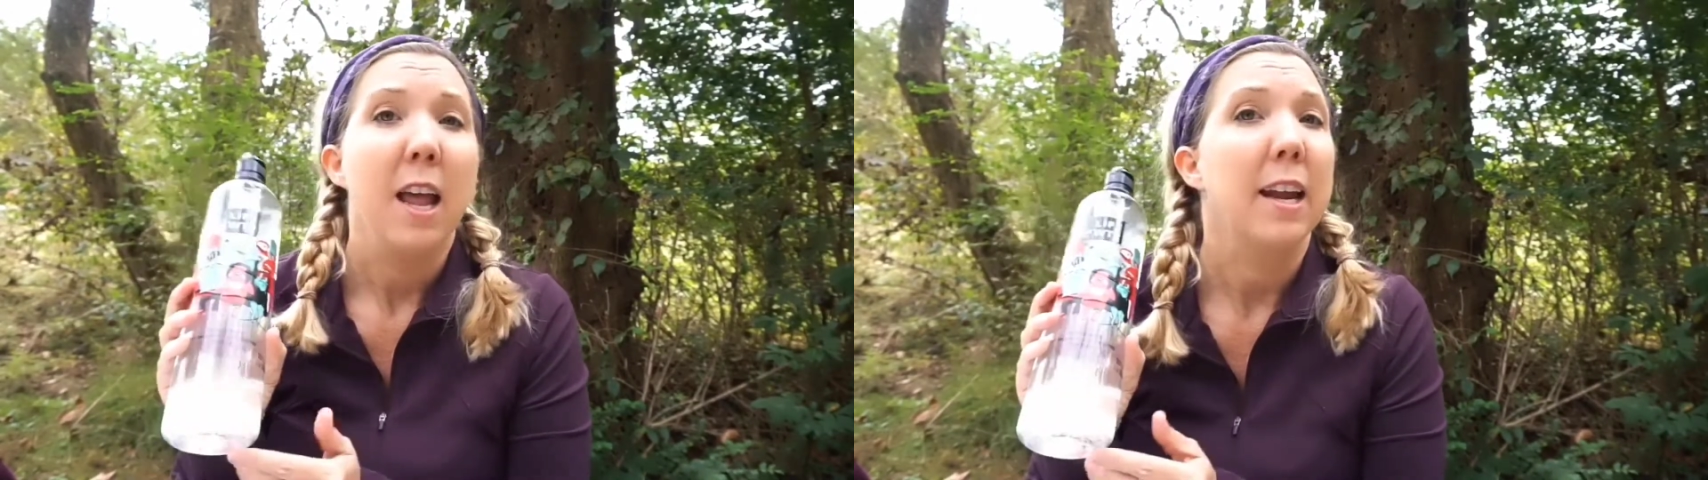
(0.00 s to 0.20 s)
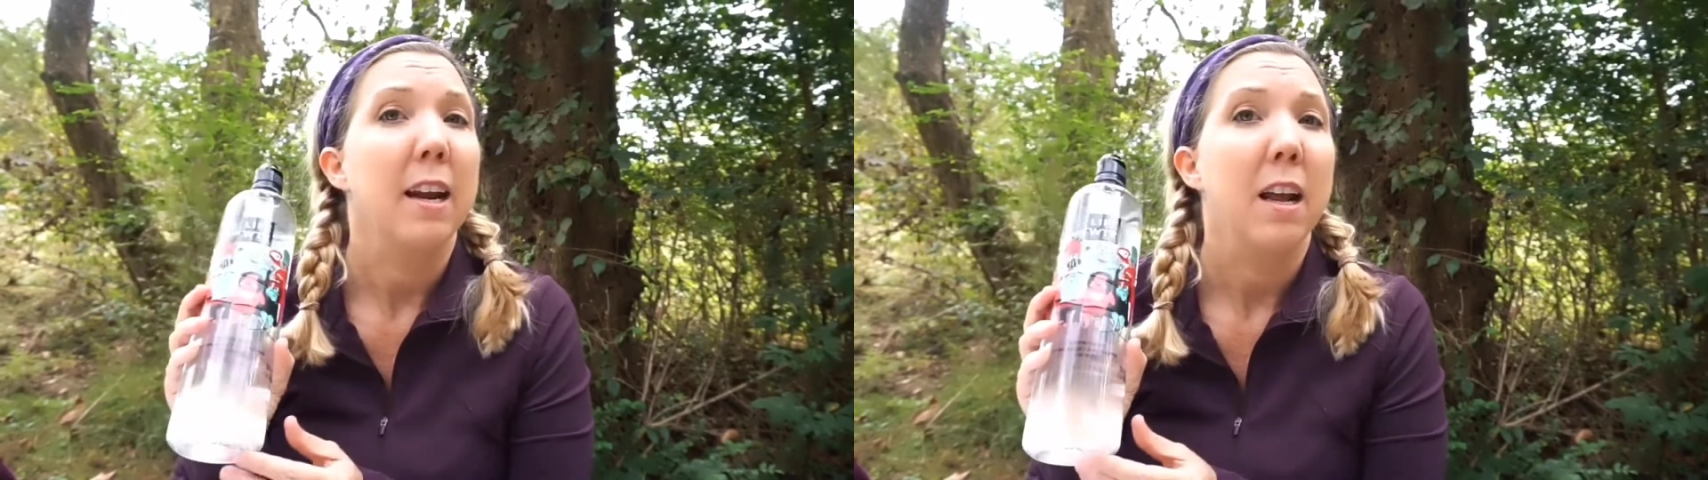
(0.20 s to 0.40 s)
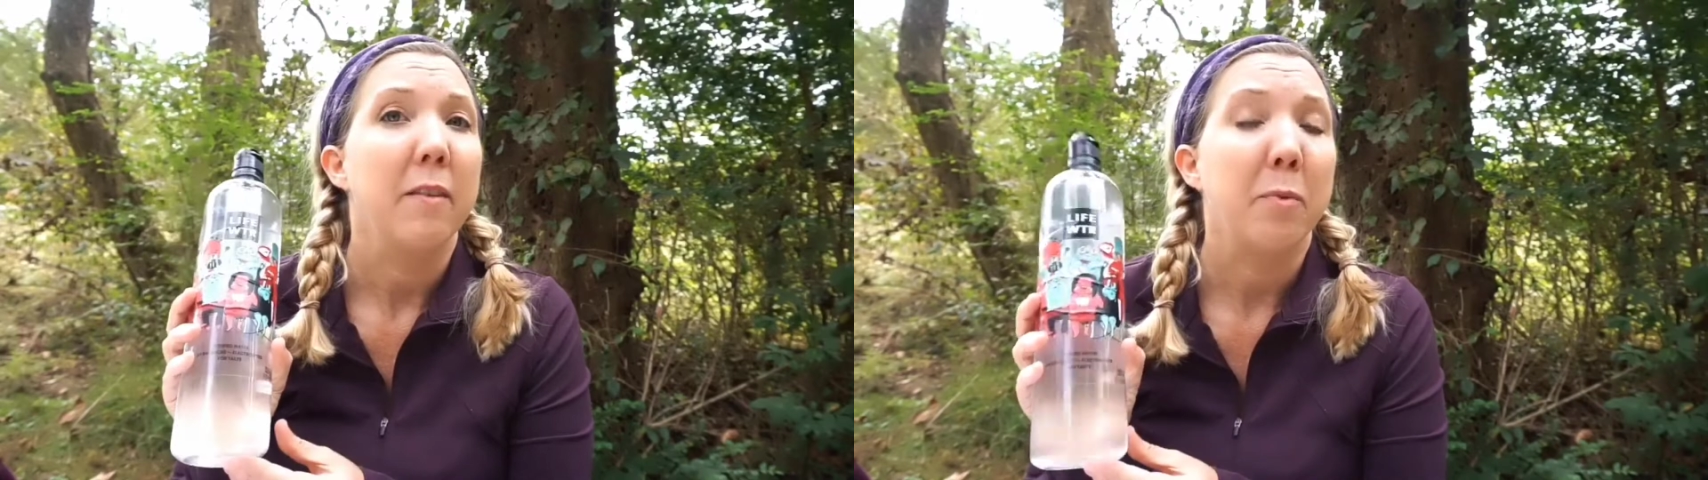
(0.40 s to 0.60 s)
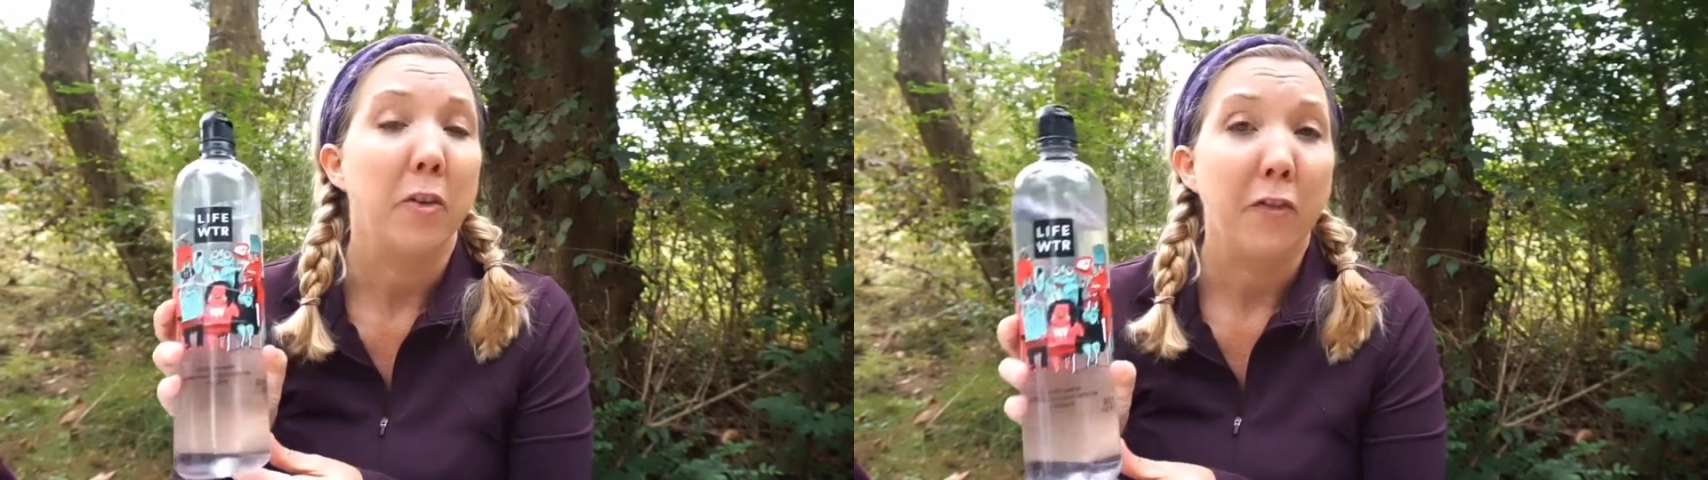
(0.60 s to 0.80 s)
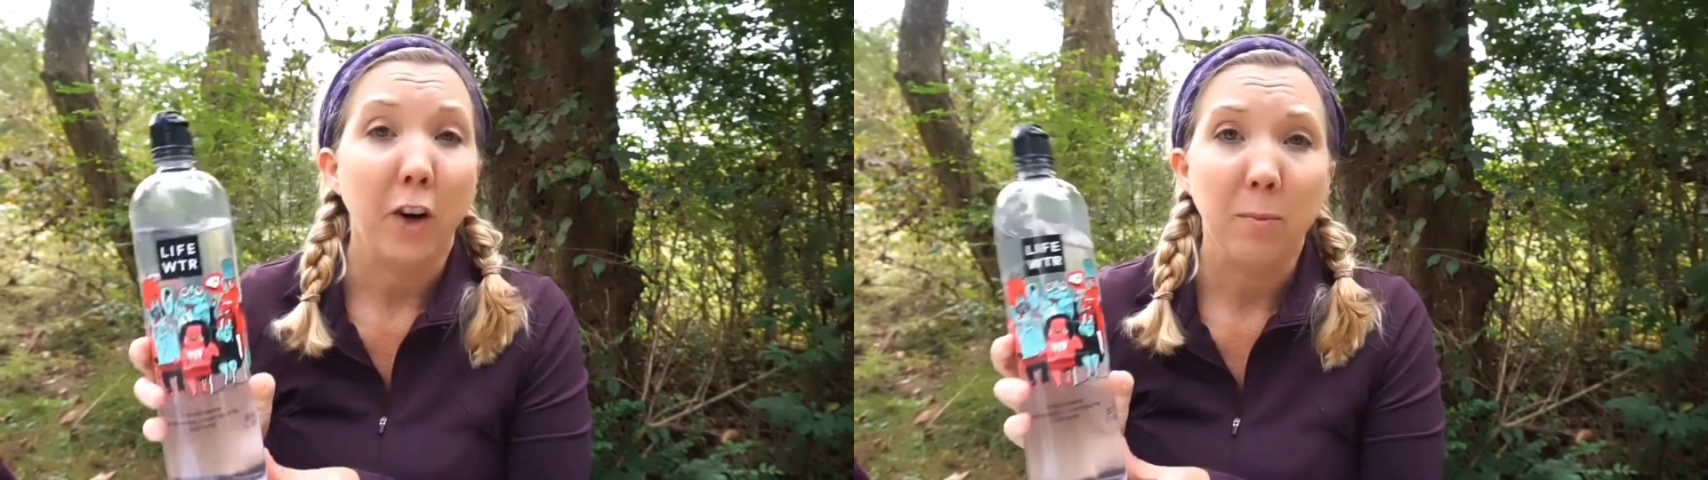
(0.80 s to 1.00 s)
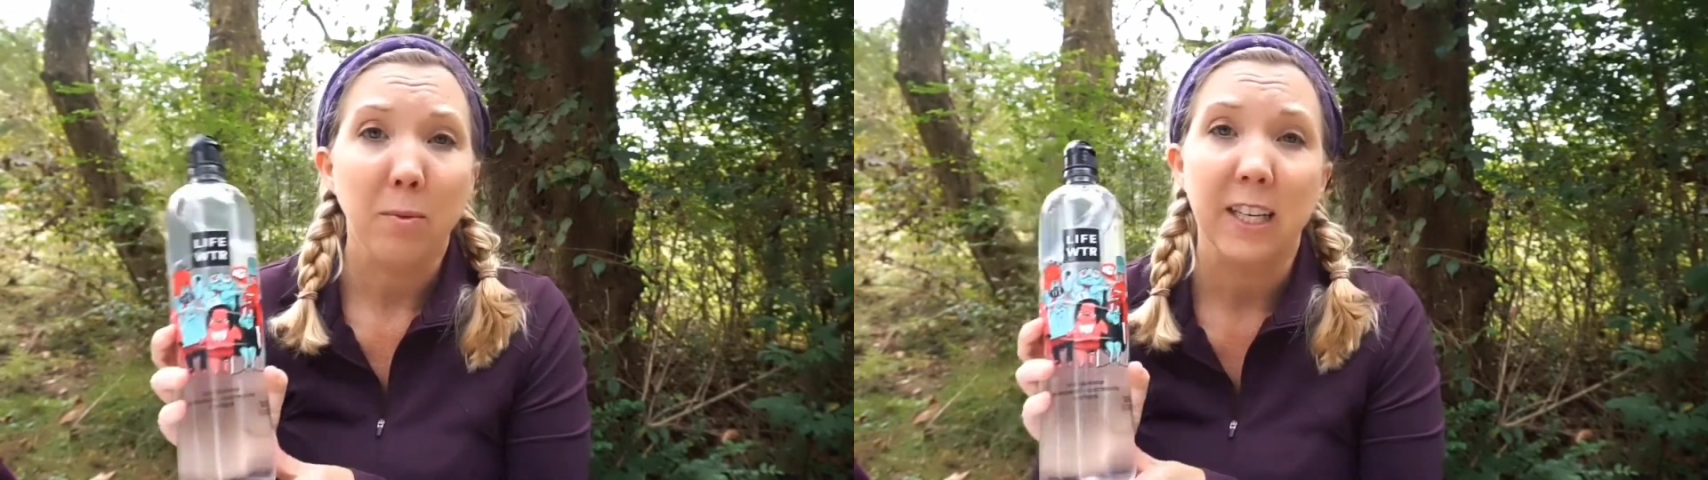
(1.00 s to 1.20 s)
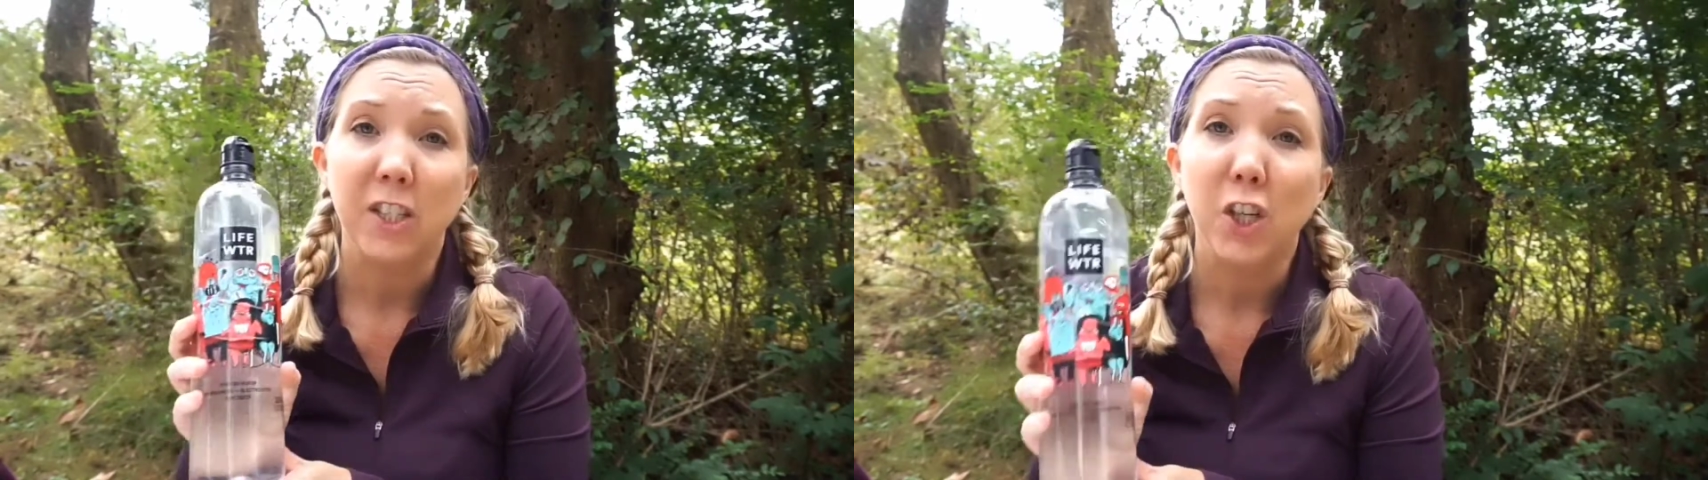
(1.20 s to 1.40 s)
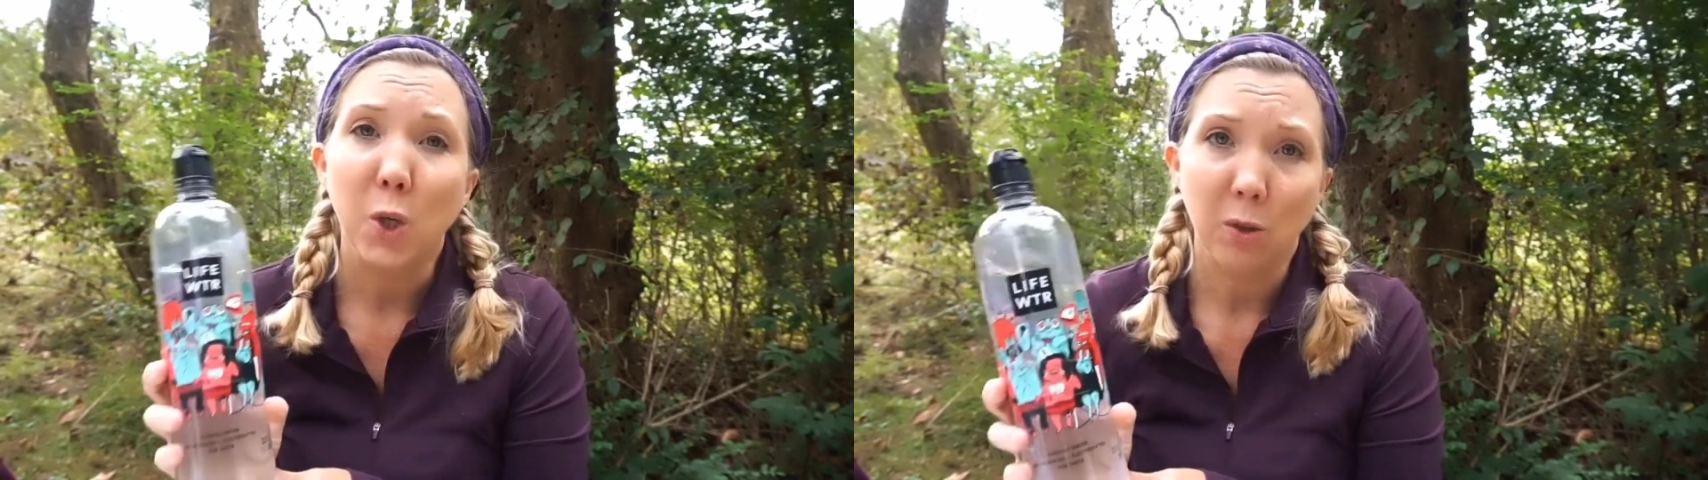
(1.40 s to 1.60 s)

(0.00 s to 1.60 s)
and preferably 2